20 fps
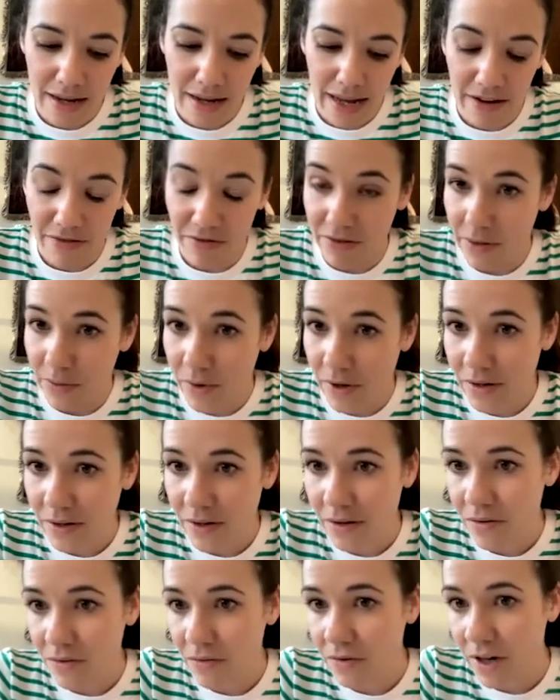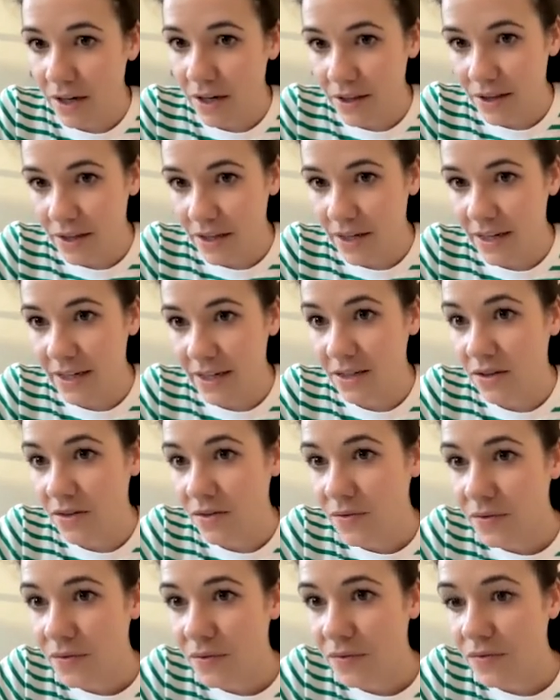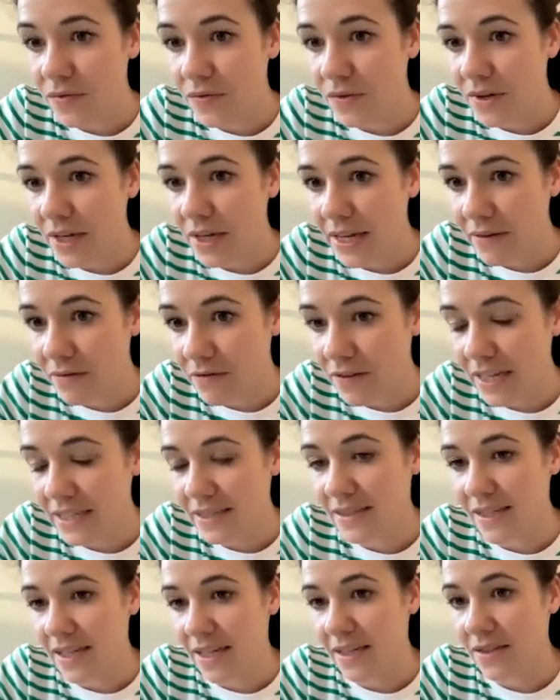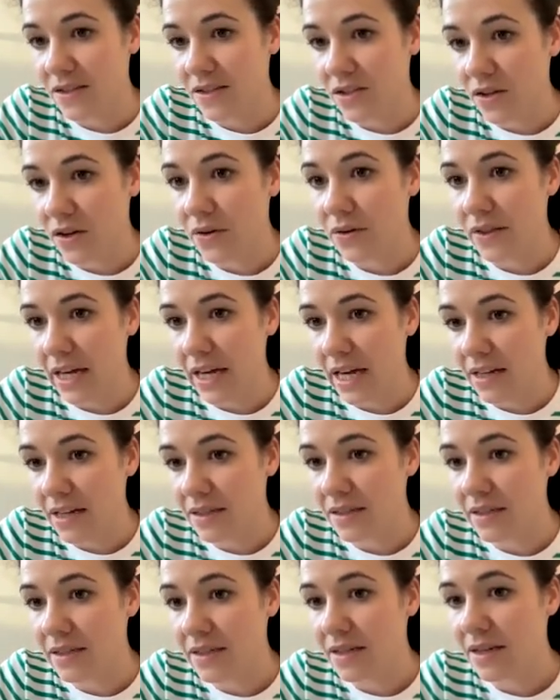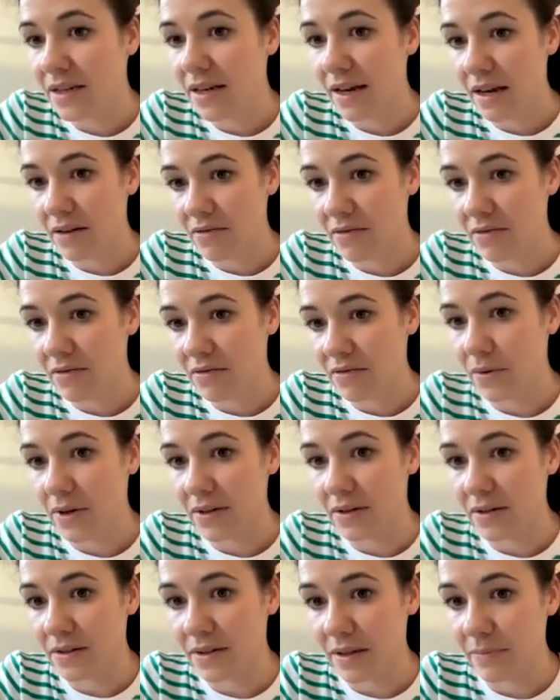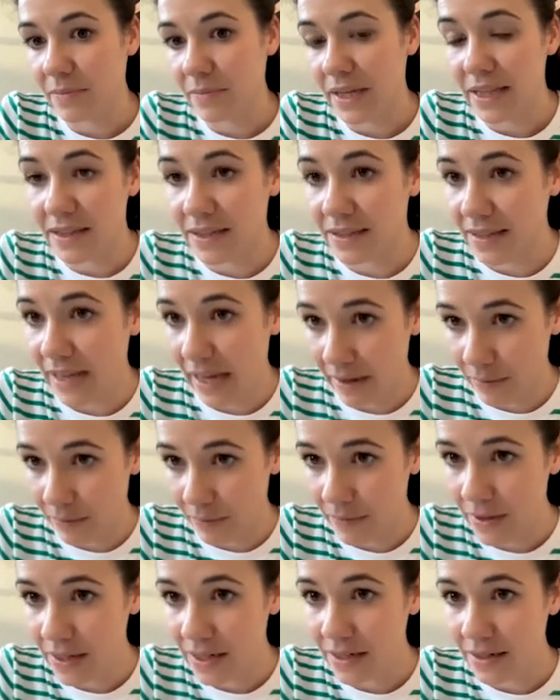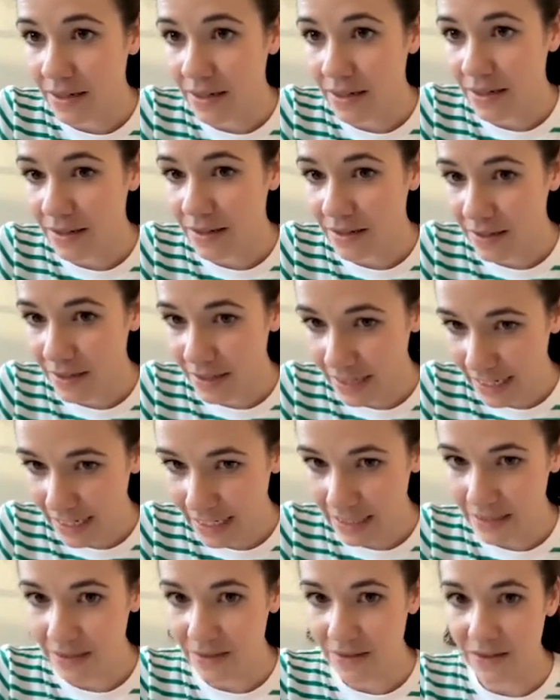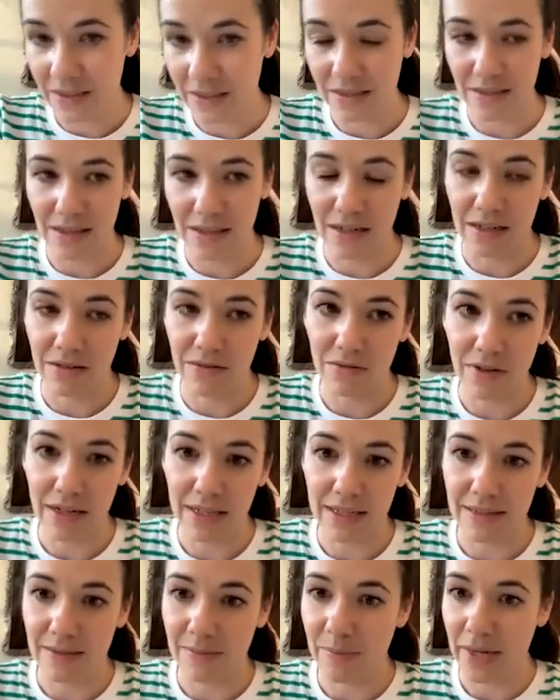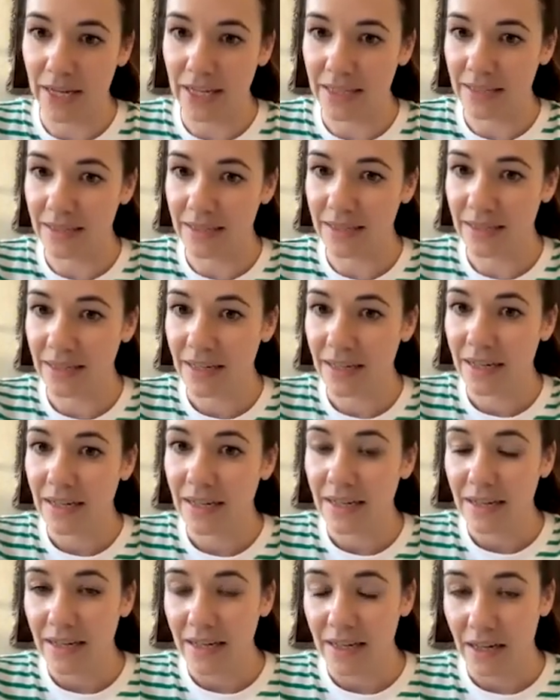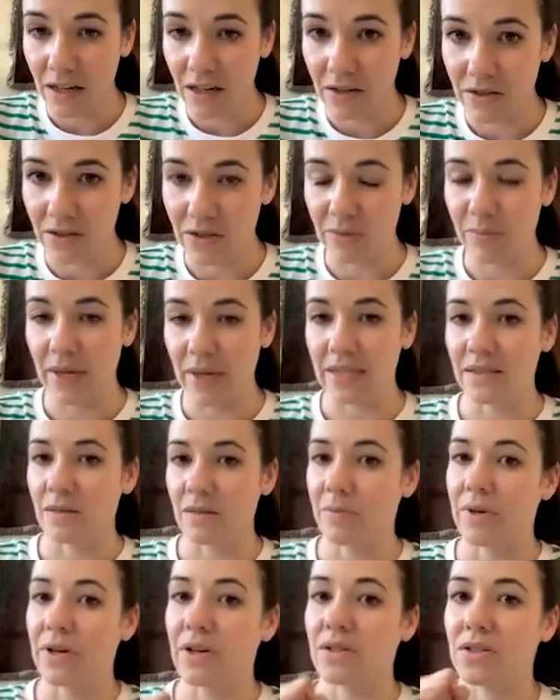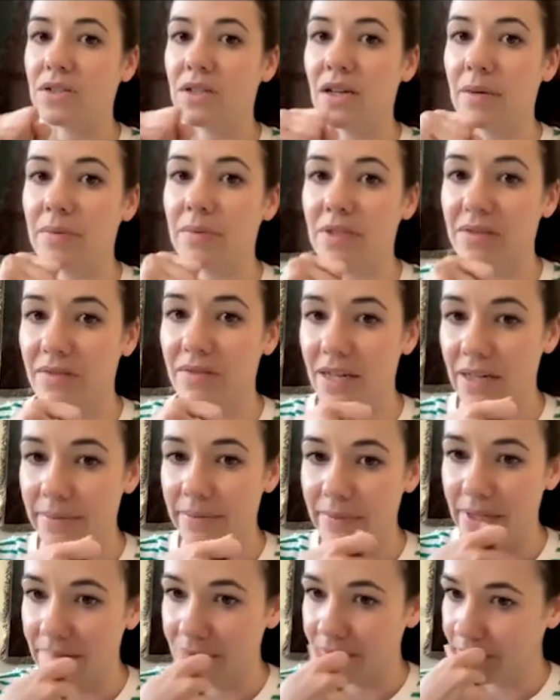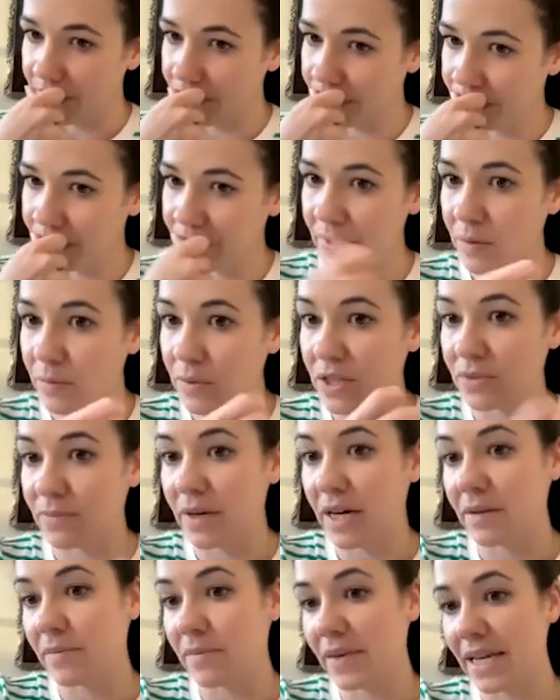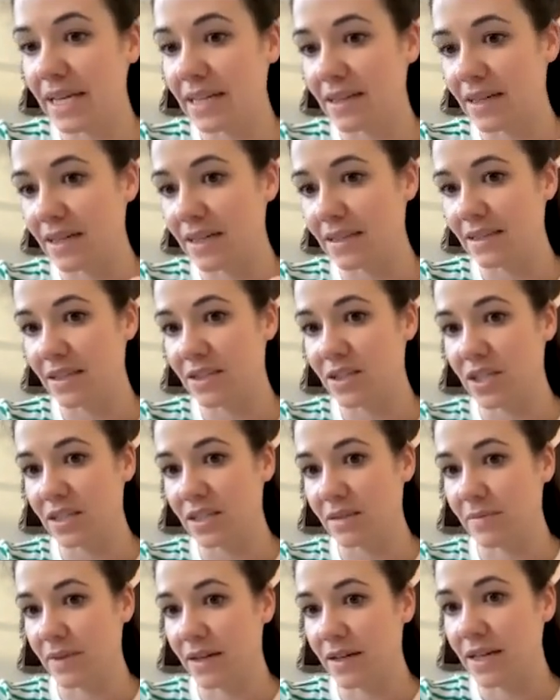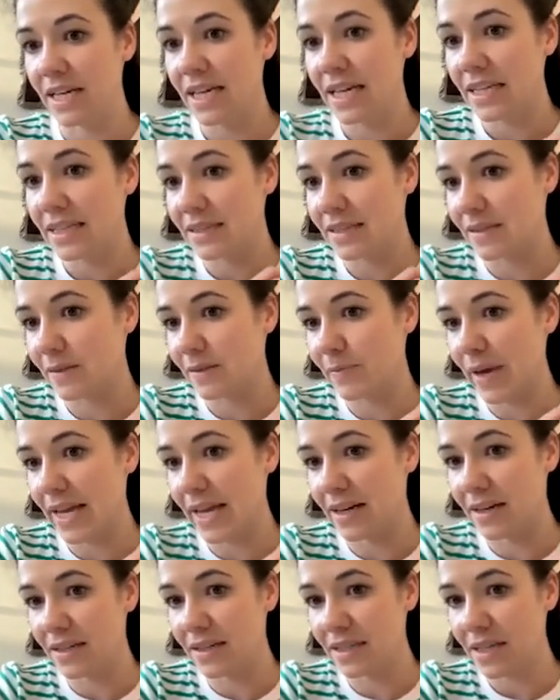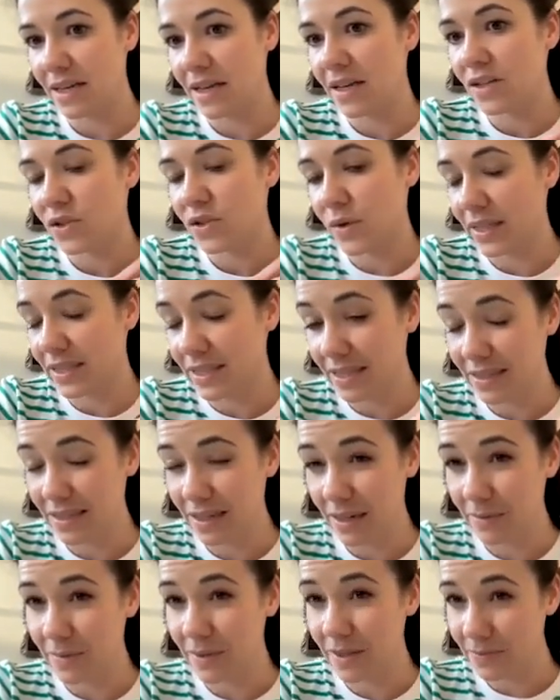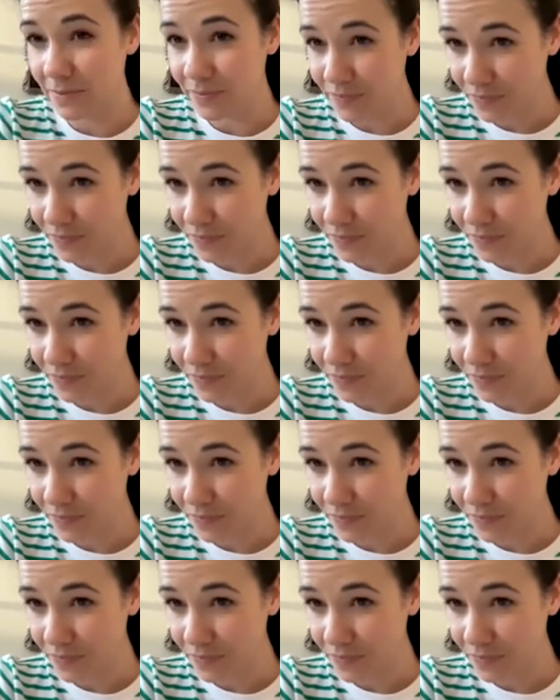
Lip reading: everyone, rather investing so that everyone can meet the same needs. So this is a kind of rights-based, inclusion-based approach to urban development, which might mean that it's legitimate to spend 20 times